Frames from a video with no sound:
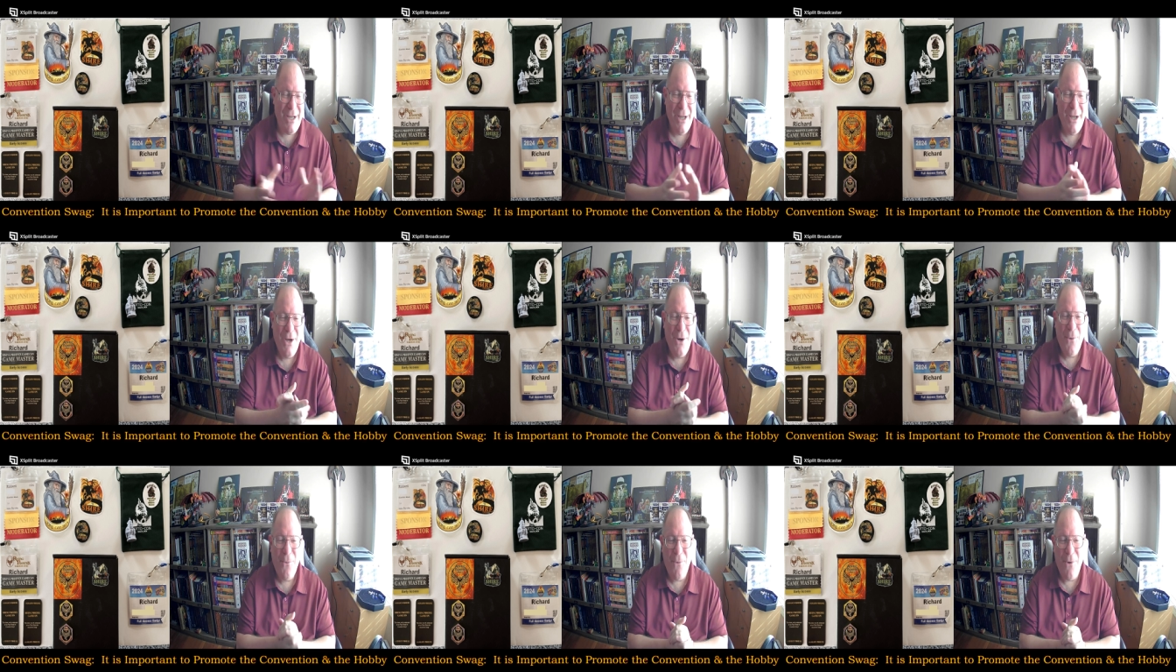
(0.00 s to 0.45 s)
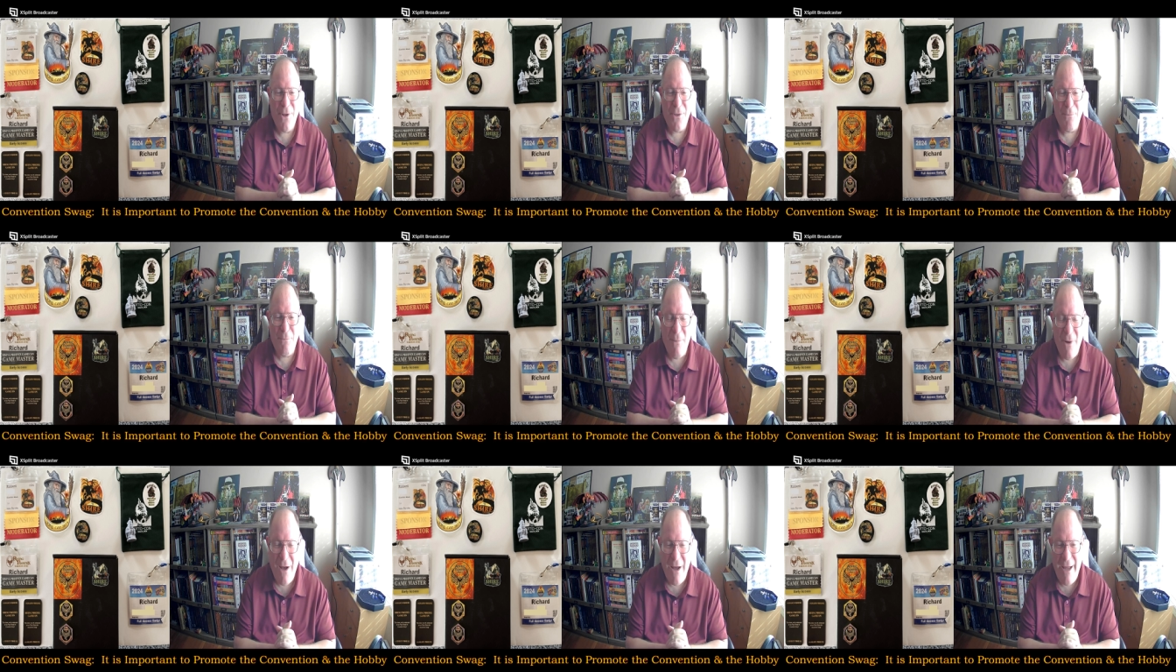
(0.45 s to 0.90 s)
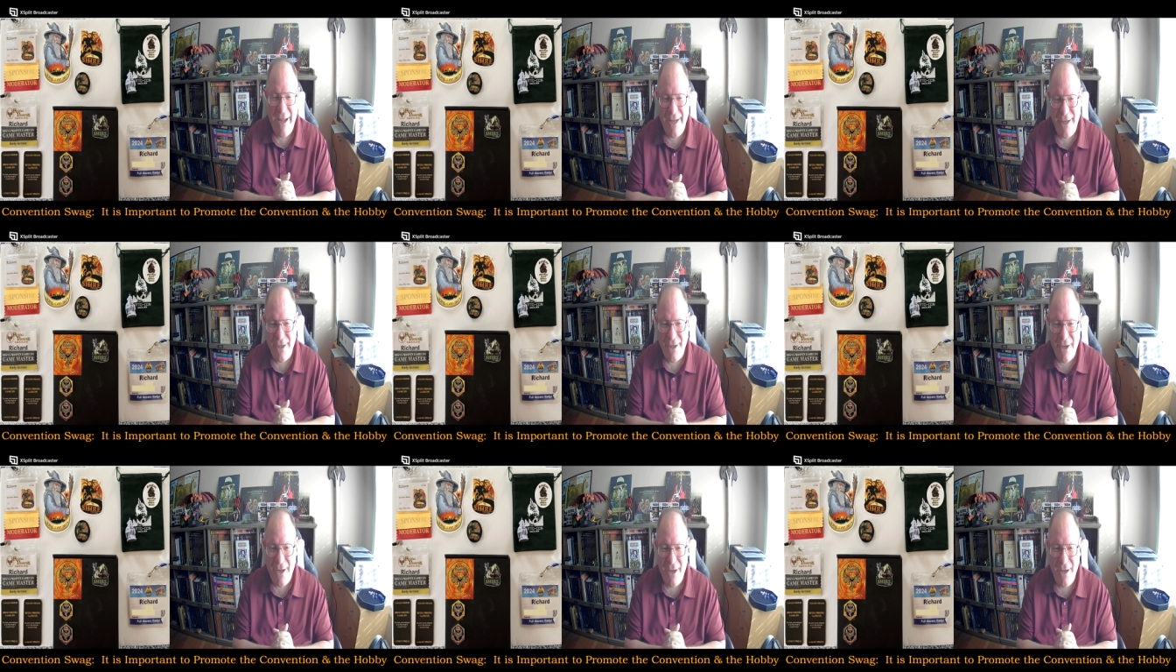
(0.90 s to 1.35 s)
with
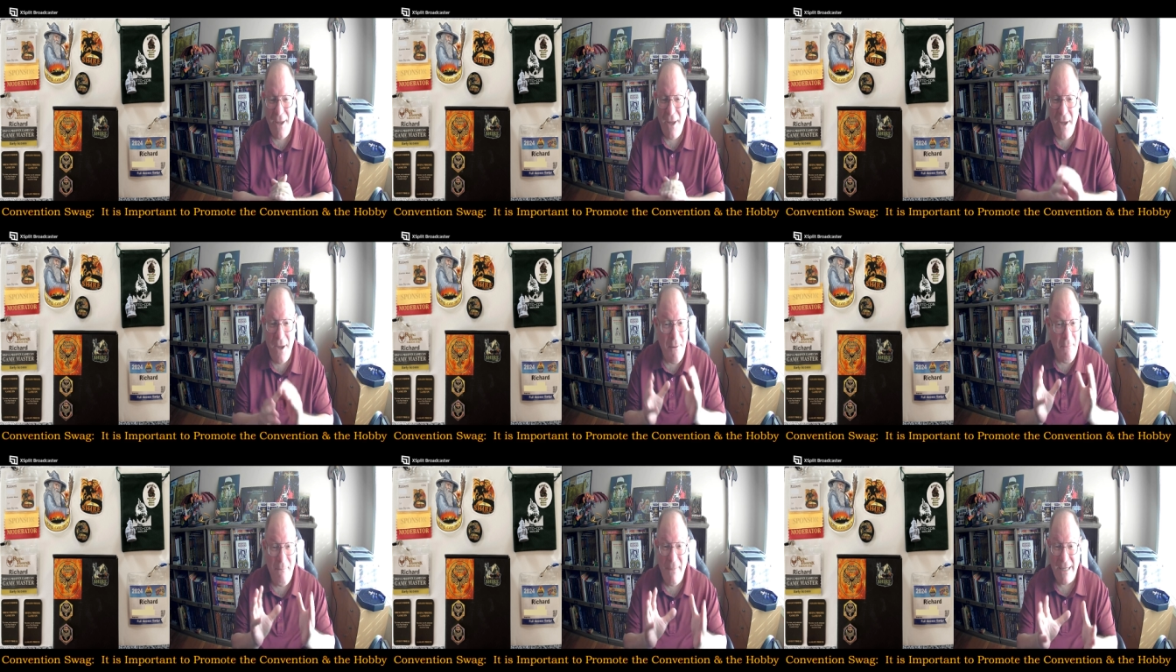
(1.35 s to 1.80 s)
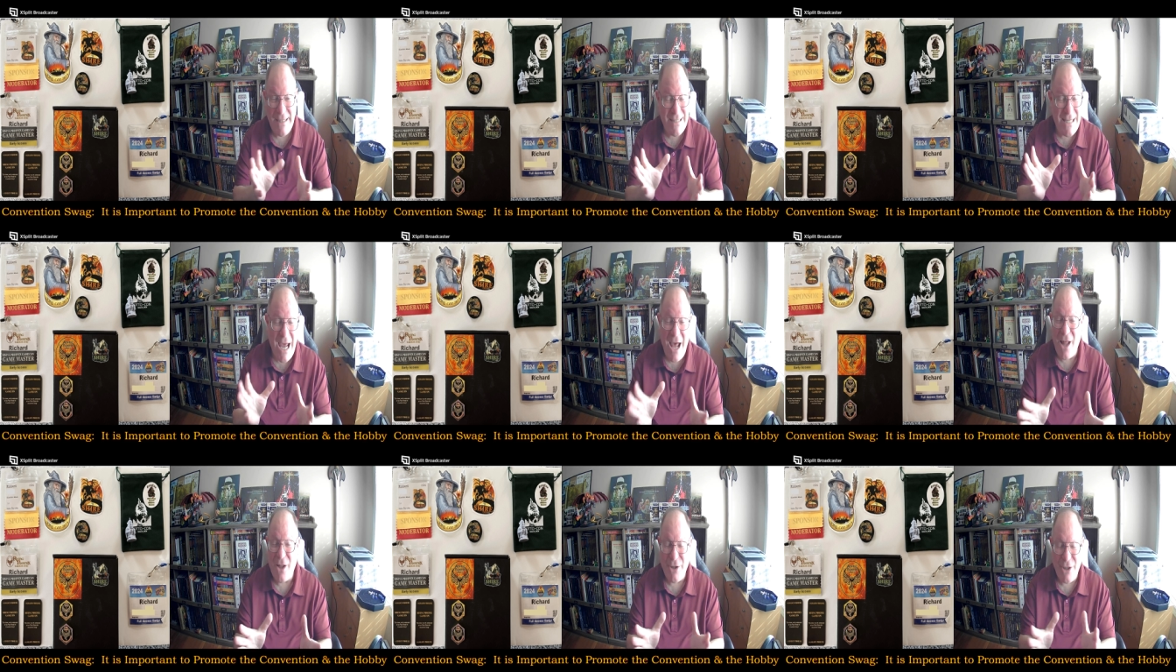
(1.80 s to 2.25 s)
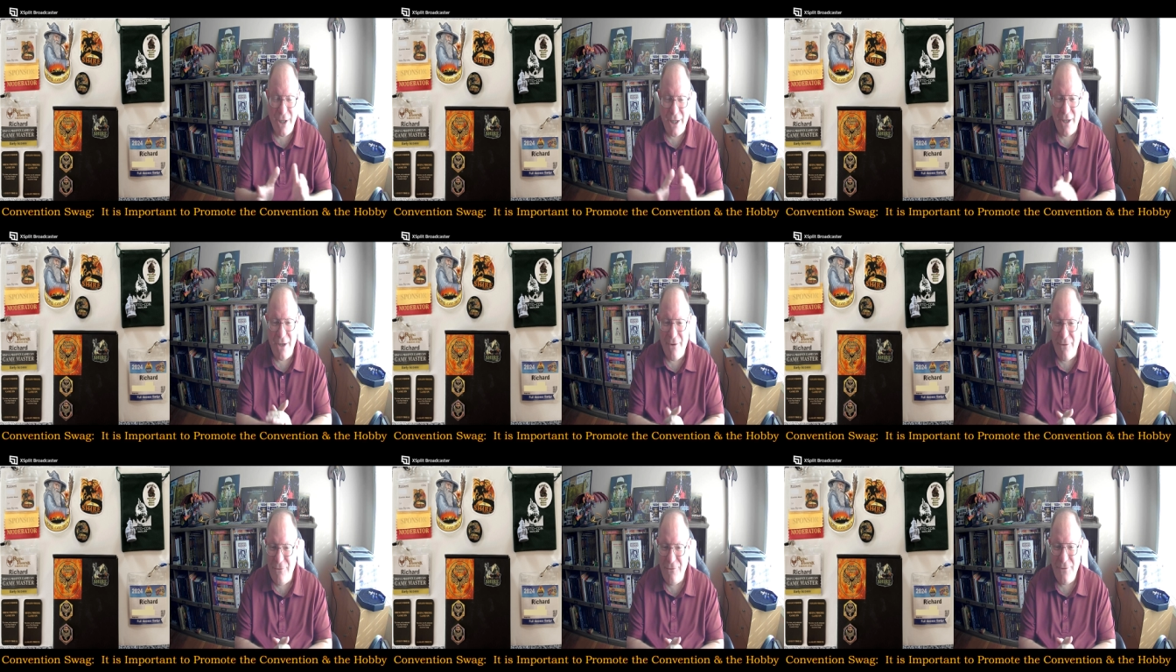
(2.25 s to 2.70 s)
my mentality
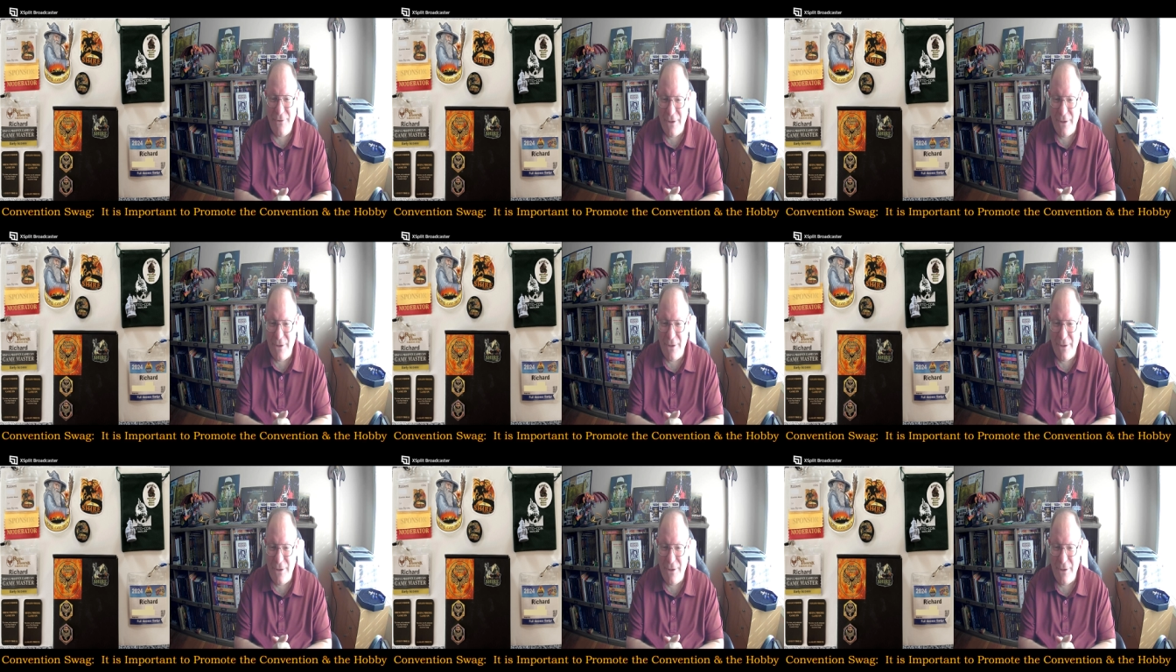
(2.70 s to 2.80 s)
of,